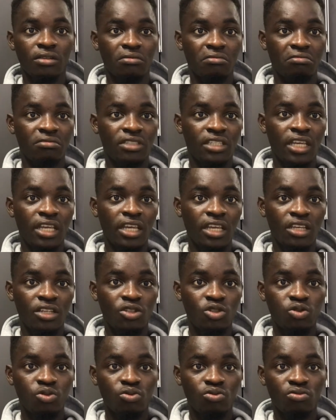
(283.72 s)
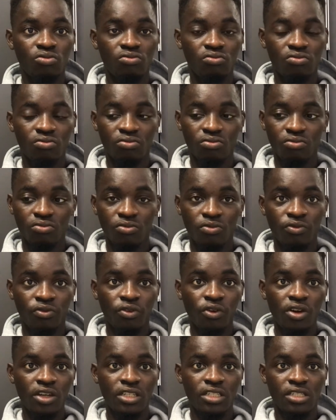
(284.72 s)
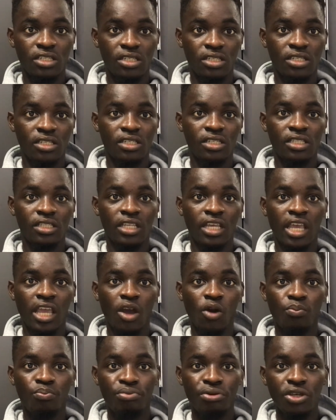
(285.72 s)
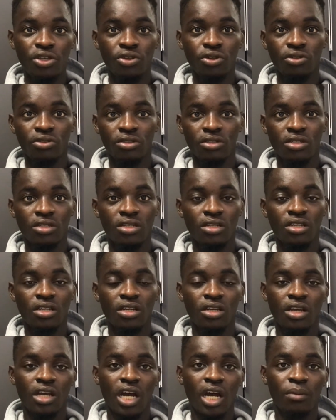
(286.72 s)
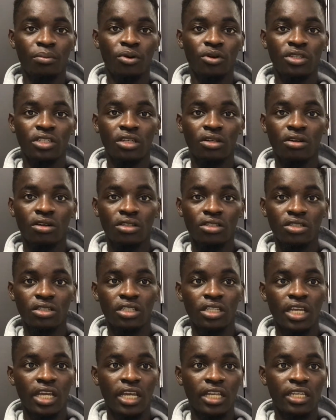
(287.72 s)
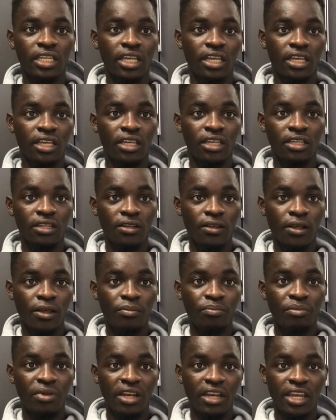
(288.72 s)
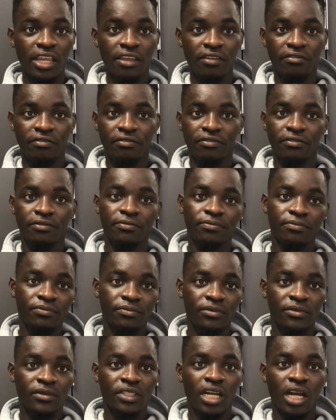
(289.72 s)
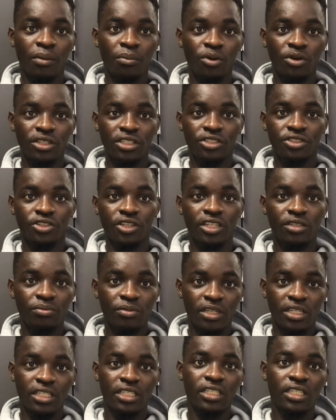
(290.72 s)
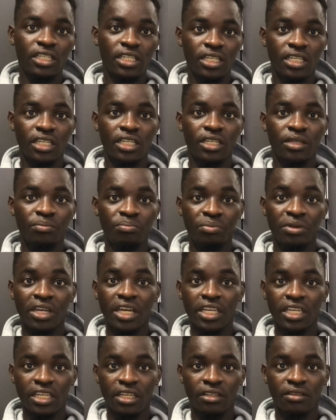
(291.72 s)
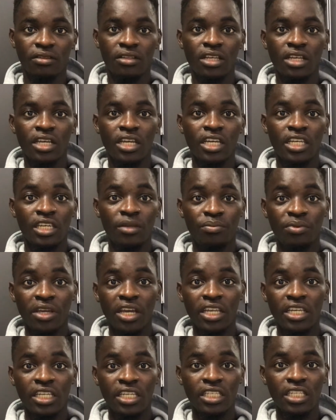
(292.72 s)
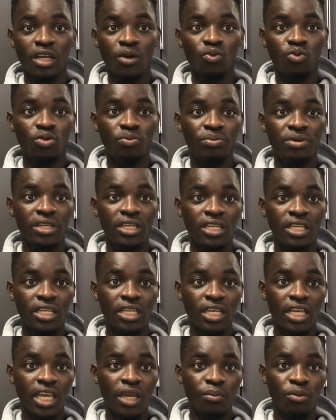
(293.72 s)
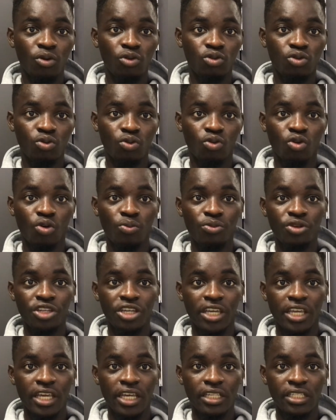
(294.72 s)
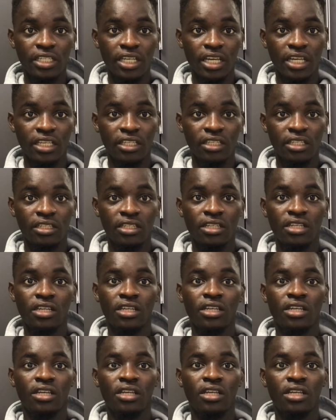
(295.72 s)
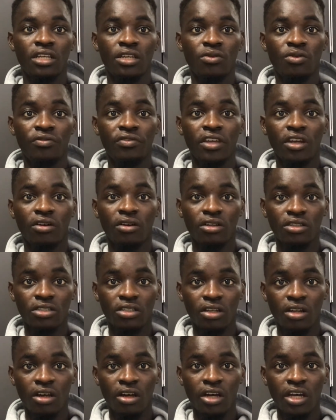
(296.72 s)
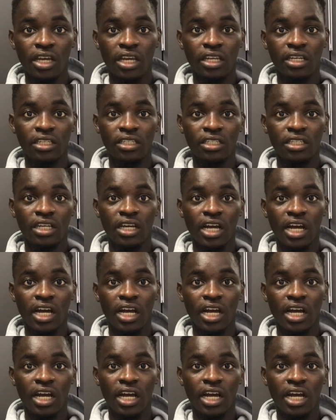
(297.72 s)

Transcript: they should voice their opinion about the counseling and their belief about the treatment in the beginning. In the beginning, they will be able to communicate and with the counselor and